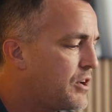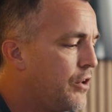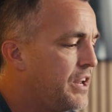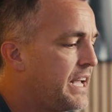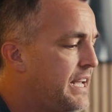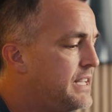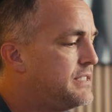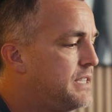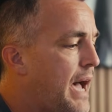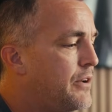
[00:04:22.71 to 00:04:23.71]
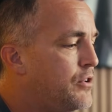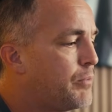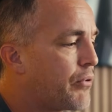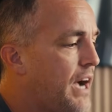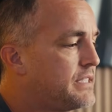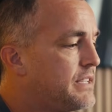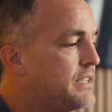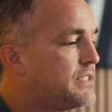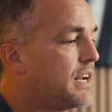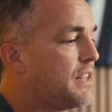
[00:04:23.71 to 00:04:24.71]
coding is that new
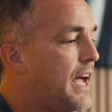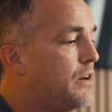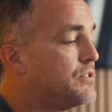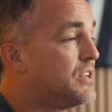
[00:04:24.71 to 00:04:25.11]
process that allows